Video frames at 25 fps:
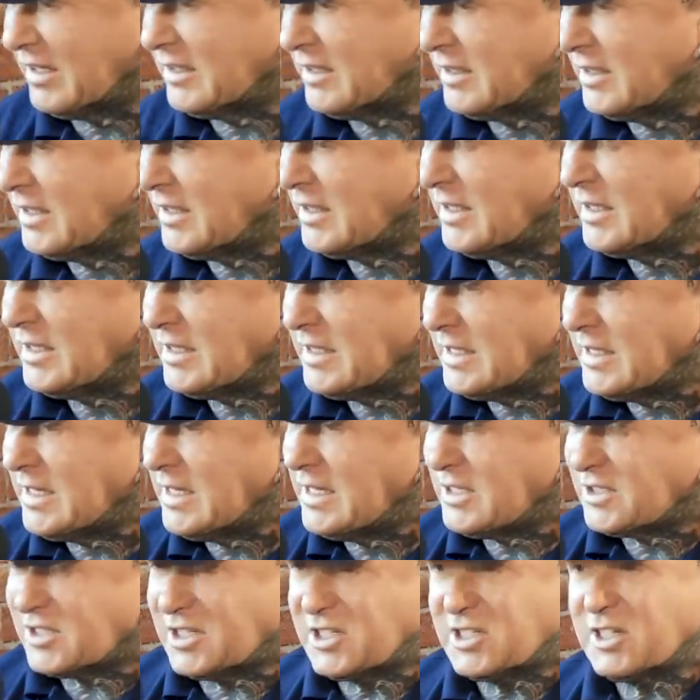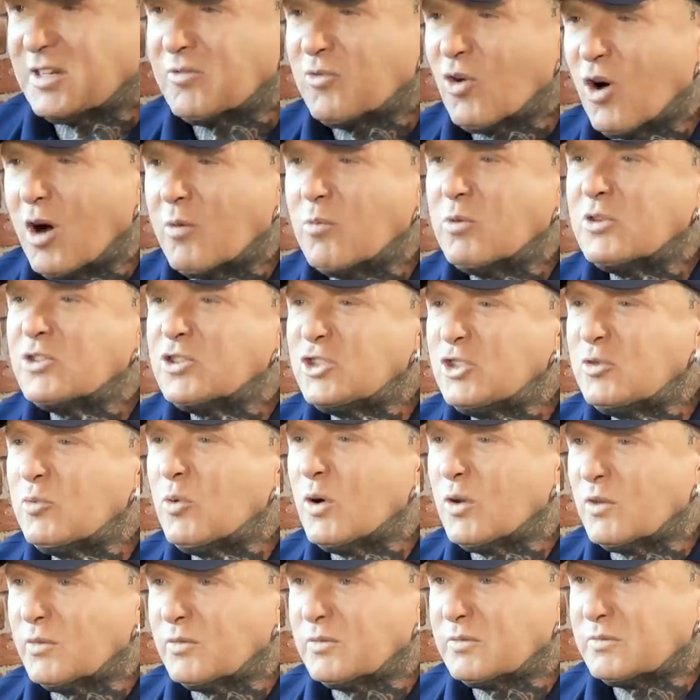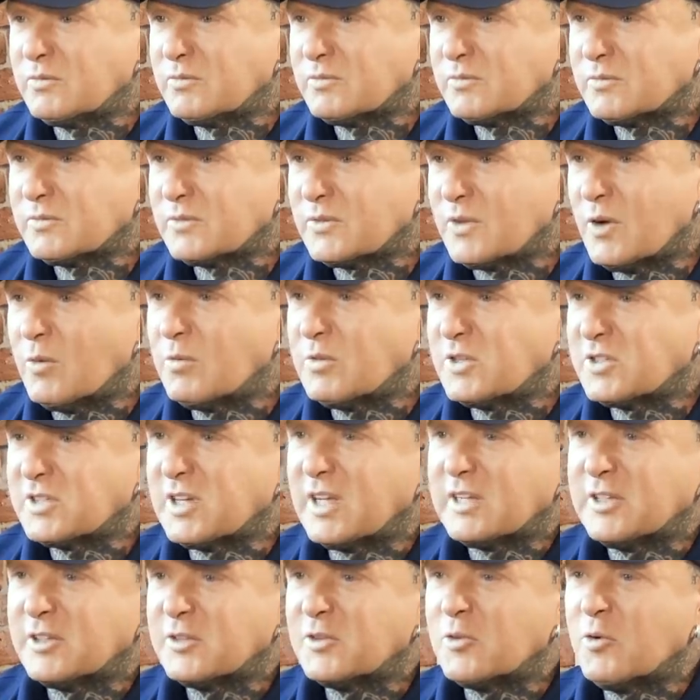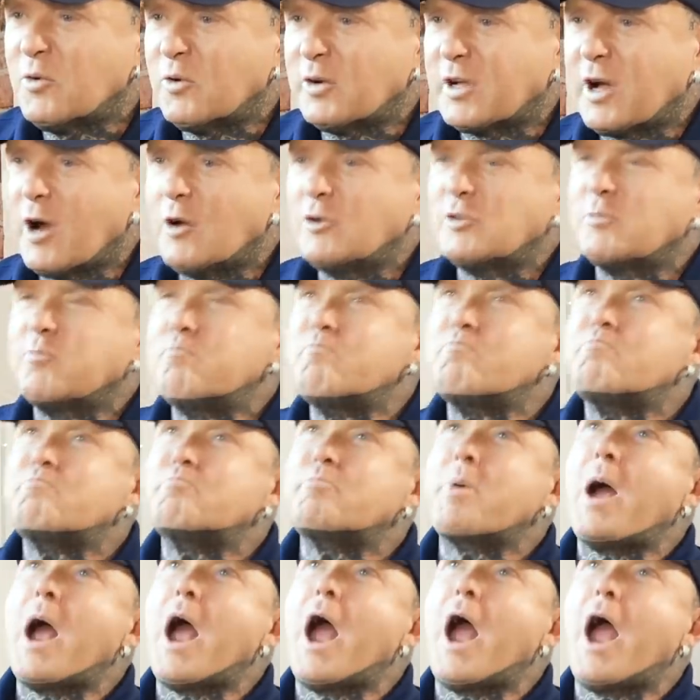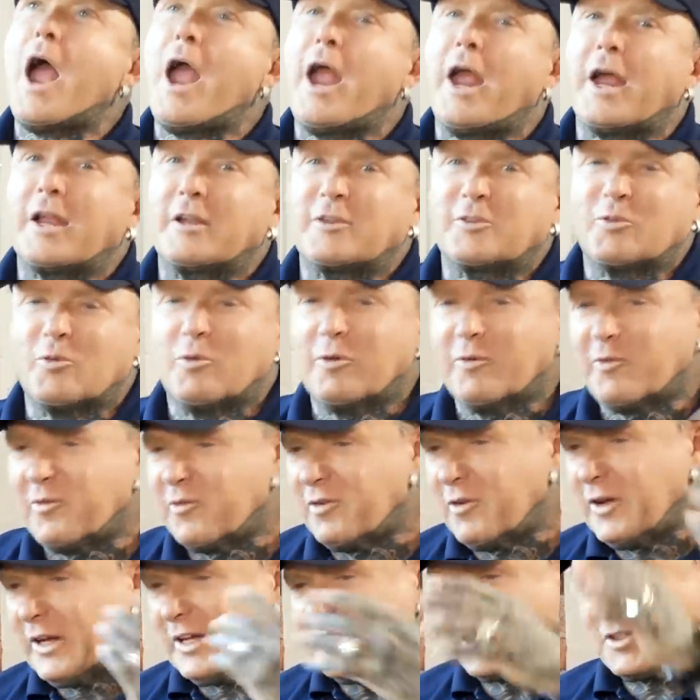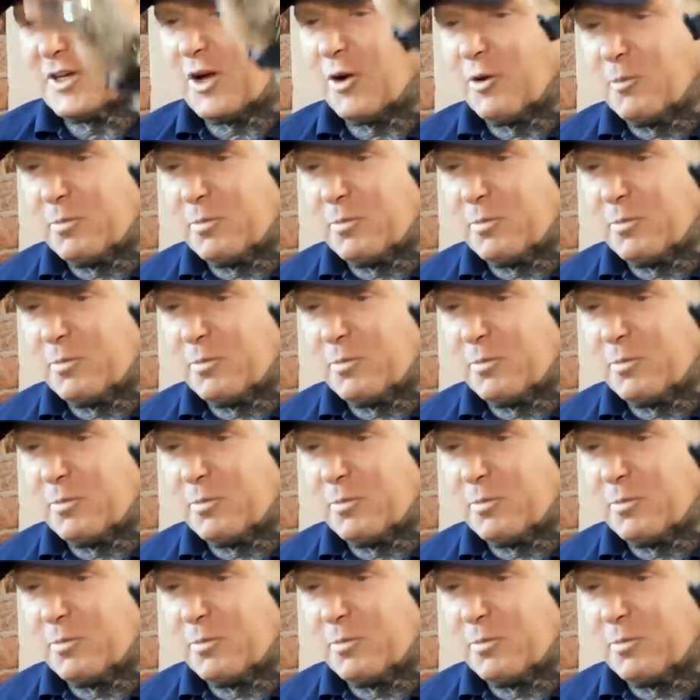A. So he said, right, what do you want? All of a sudden, the door goes, bang, the door flicks